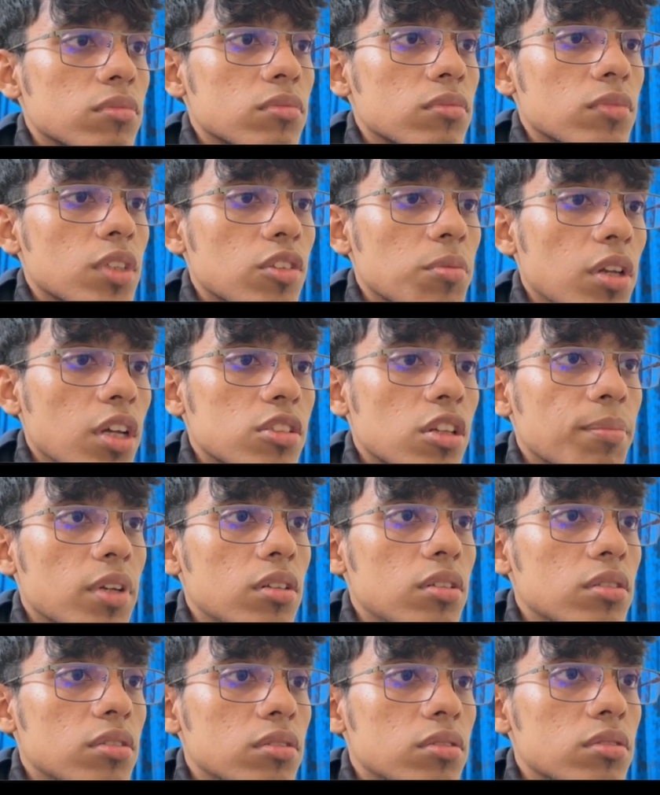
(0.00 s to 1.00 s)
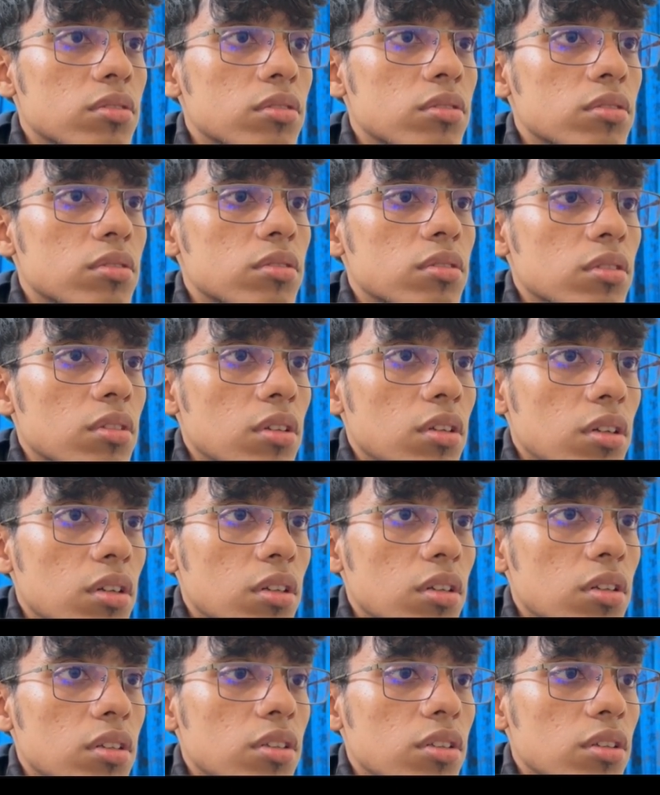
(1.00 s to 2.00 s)
It's been accepted. And
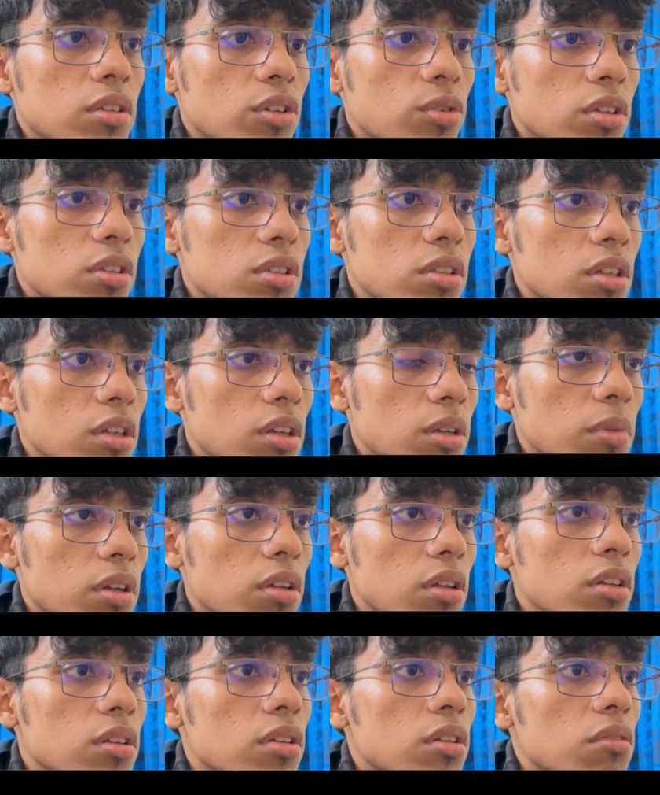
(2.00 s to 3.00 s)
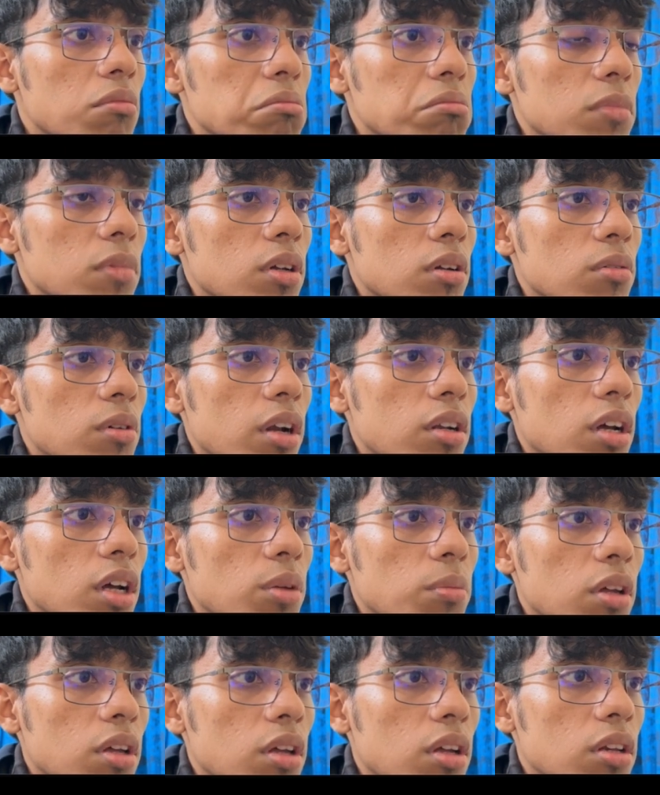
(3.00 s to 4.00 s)
here you can see my
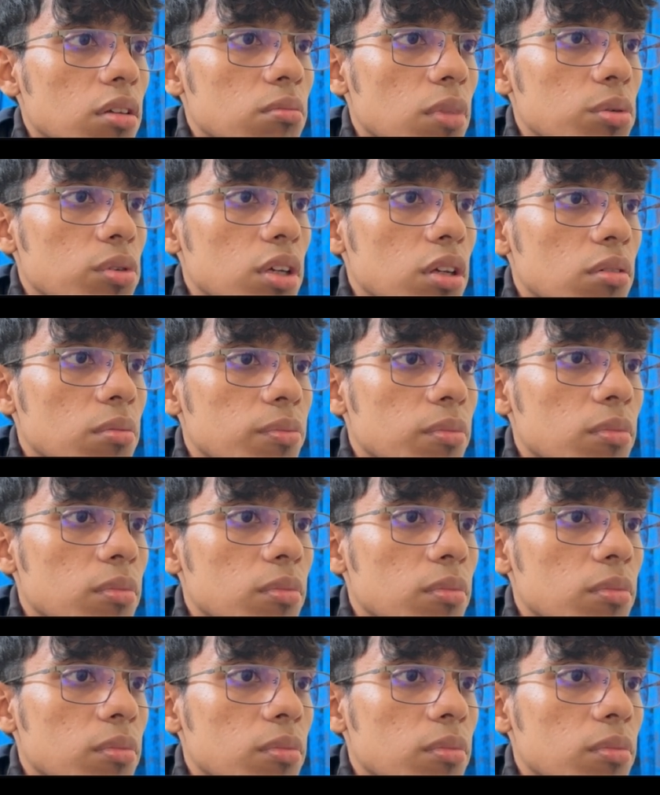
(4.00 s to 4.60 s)
runtime and memory.